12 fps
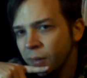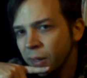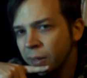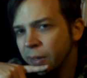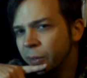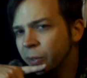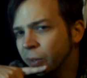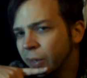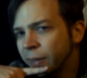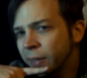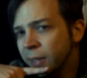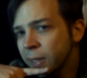I don't know. I
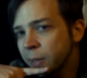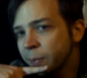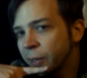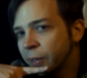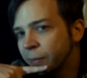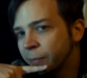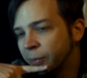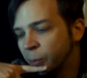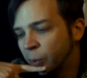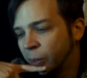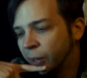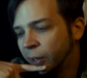think that's about it
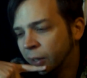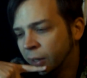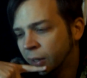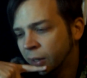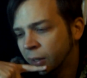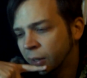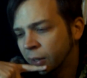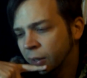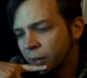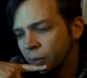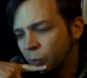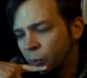for
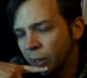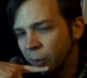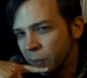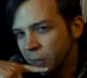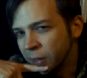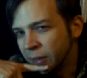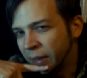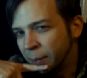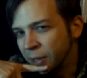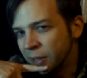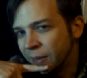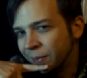what I want to say
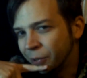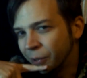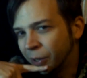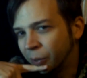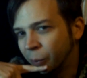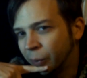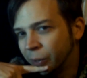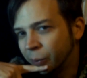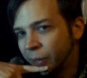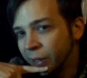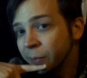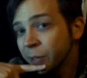about Seventh Dragon
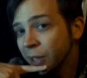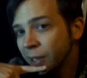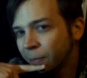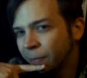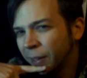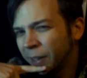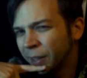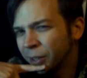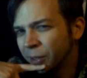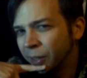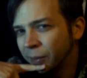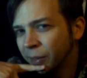2020. It was a lot of fun,
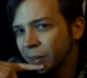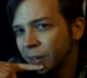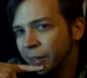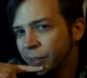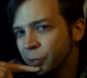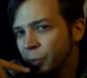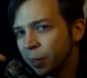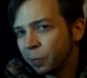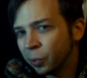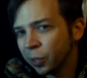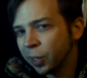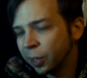actually. I enjoyed it
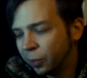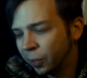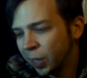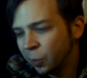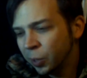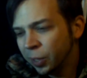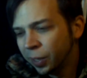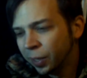more than I thought I would.